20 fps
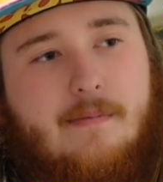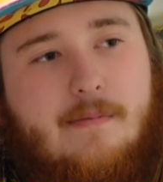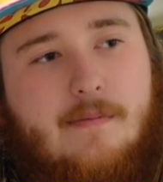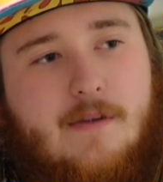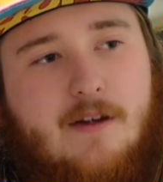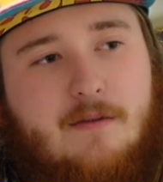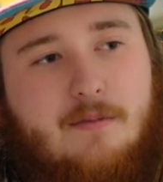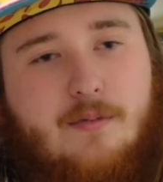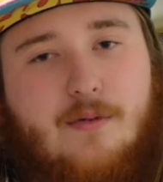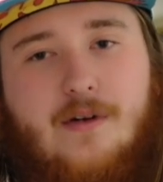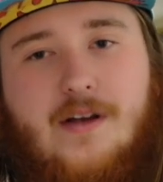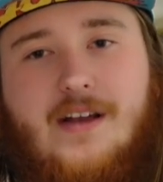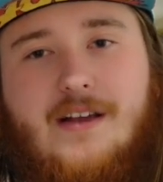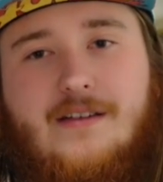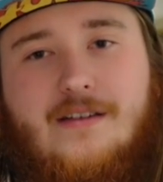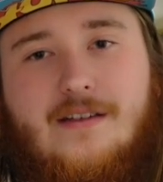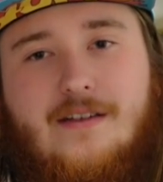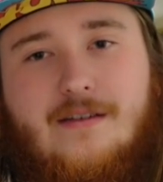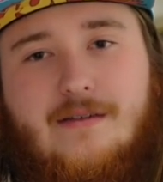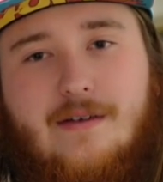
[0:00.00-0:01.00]
just breathe.
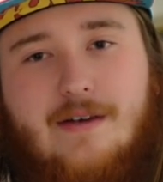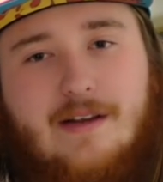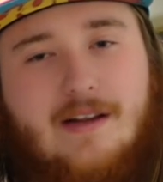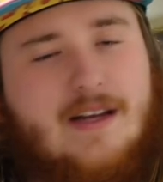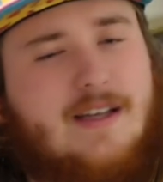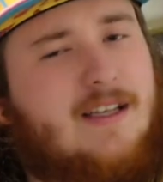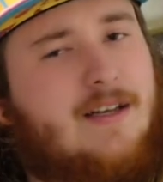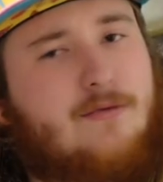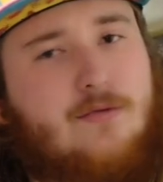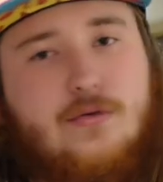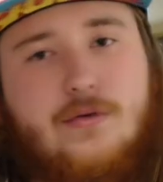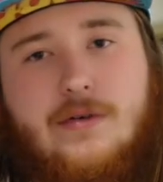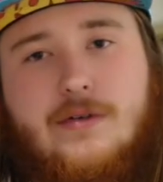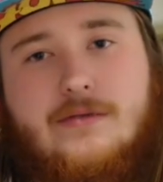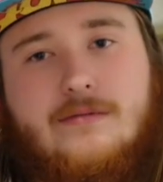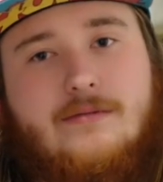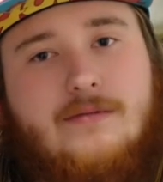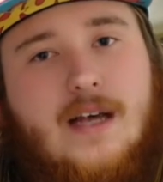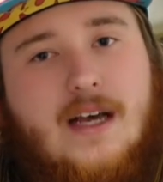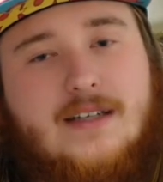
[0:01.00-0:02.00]
Realize everyone
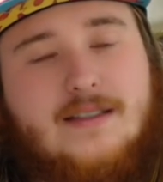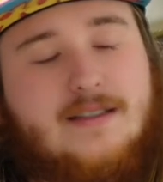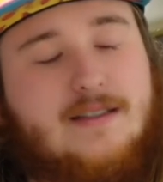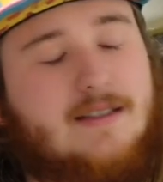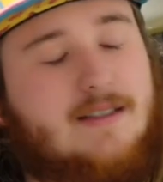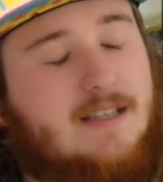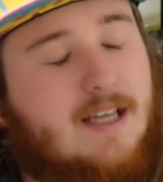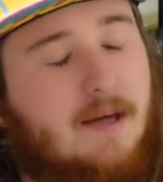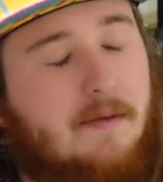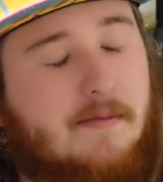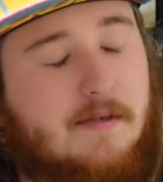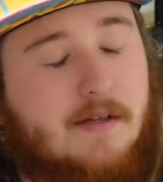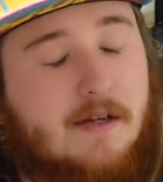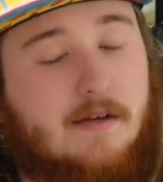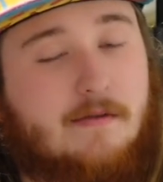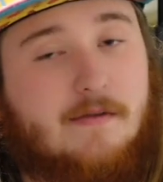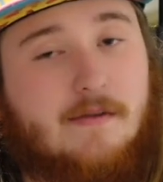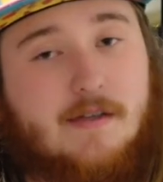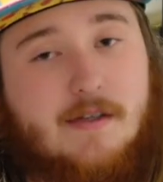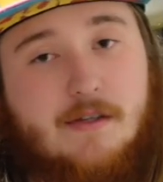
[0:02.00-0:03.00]
has the same
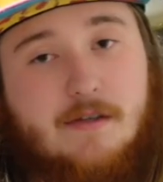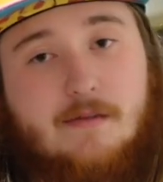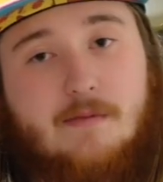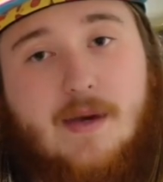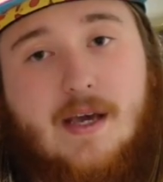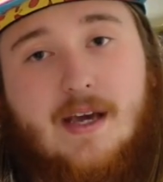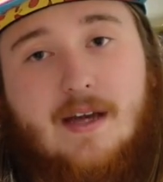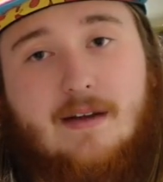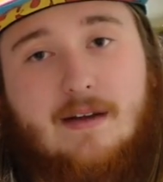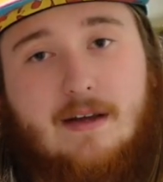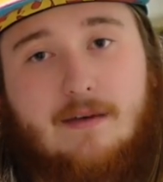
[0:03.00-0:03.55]
stuff as you, man.